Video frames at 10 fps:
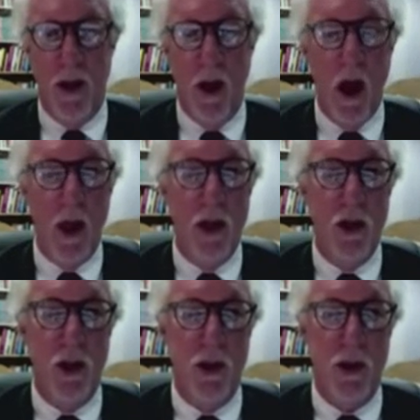
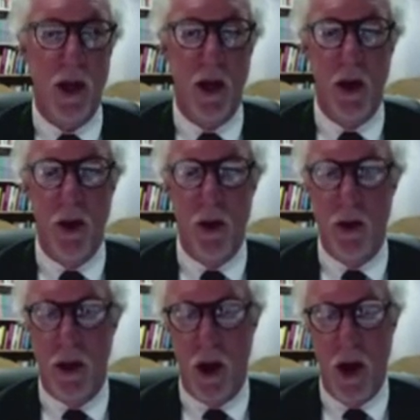knowledge, and skills
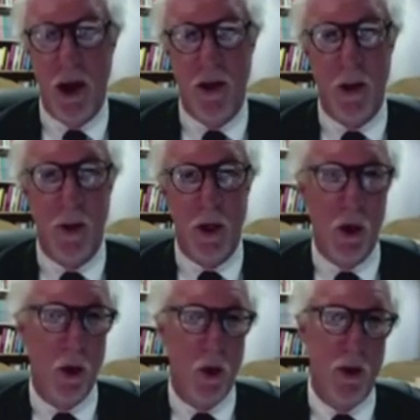and concepts and
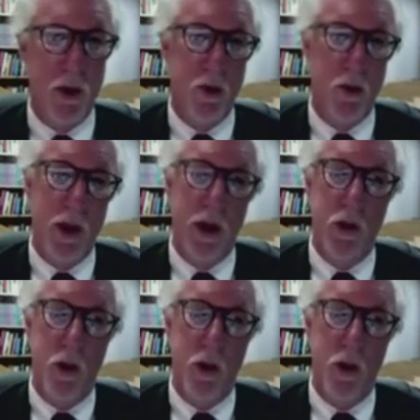tools is really